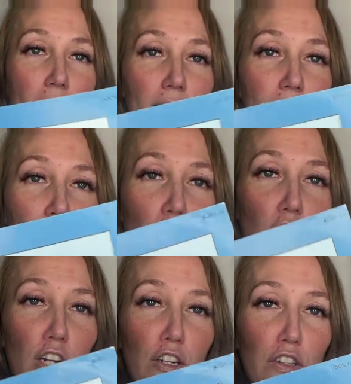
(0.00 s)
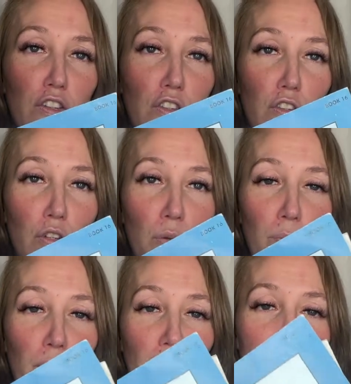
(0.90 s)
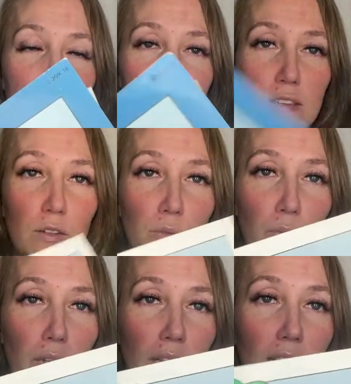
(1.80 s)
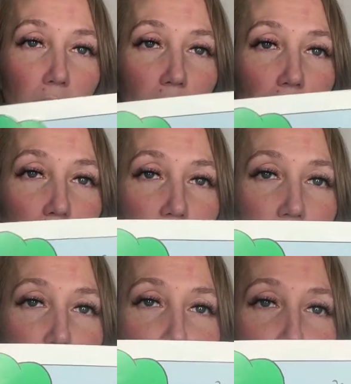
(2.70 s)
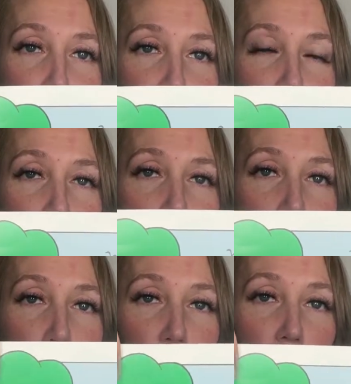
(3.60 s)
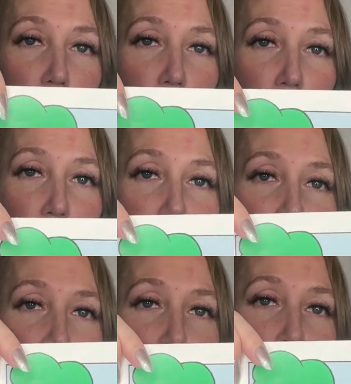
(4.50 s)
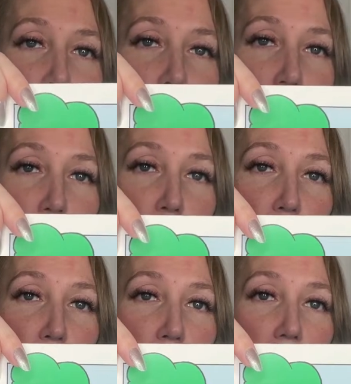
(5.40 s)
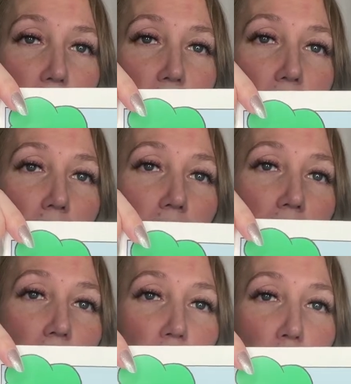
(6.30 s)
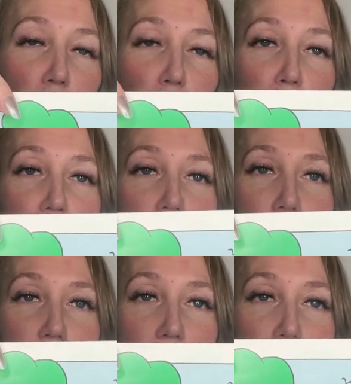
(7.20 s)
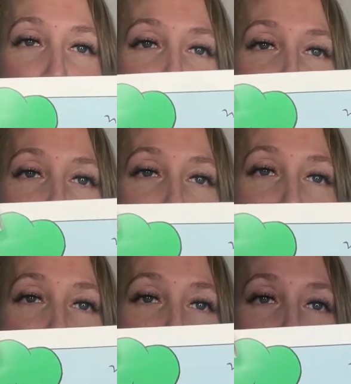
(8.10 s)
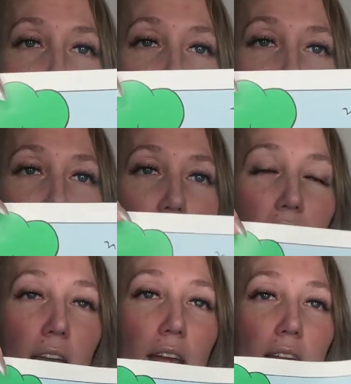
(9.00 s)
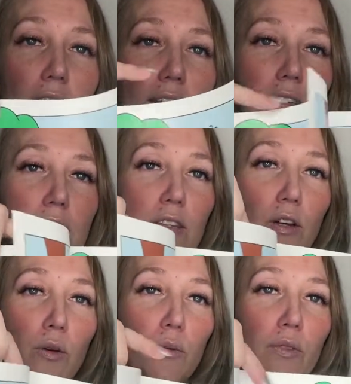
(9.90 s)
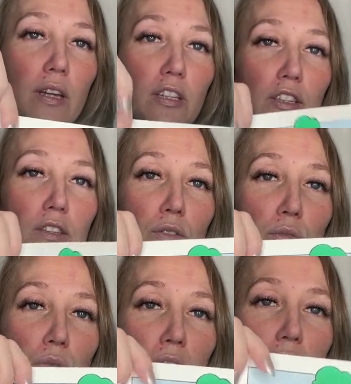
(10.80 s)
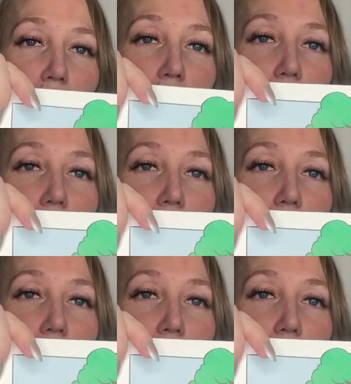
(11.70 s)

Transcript: They are super easy to read. Each book goes over a sight word that you're learning and new words that they haven't read. And so they just read